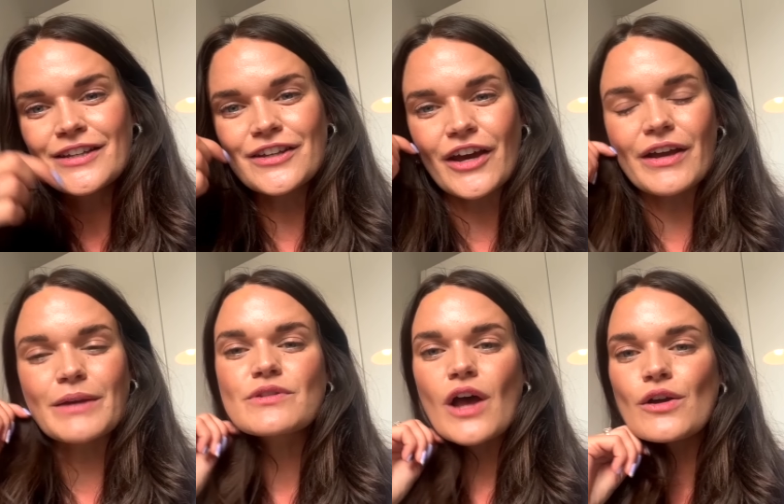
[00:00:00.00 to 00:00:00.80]
You know,
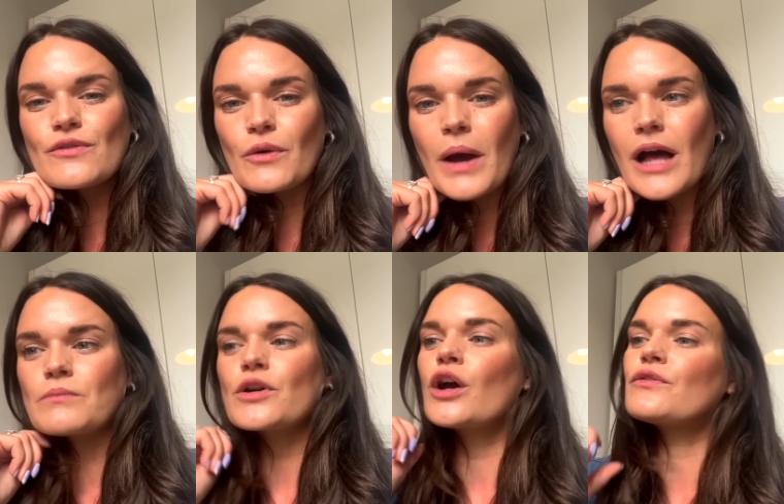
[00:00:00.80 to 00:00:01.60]
he was
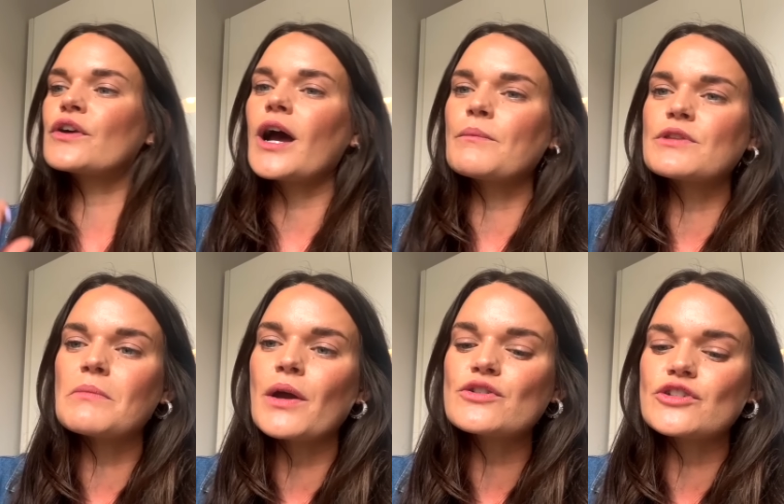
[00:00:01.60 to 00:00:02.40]
overwhelmed, overcome with
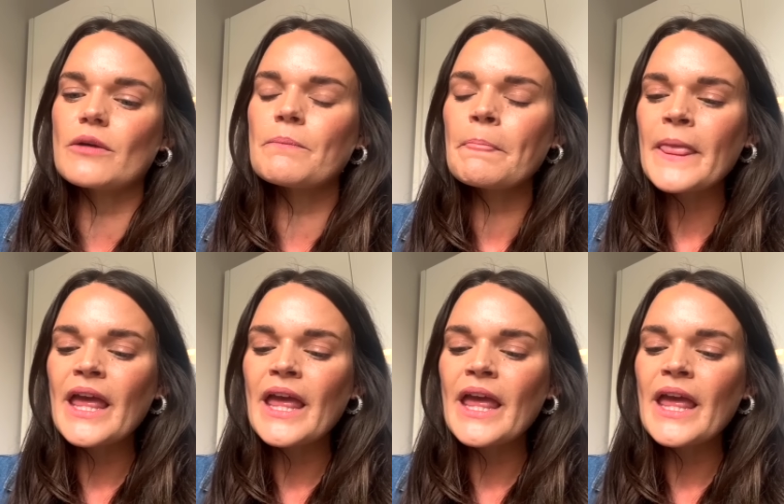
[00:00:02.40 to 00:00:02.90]
emotion.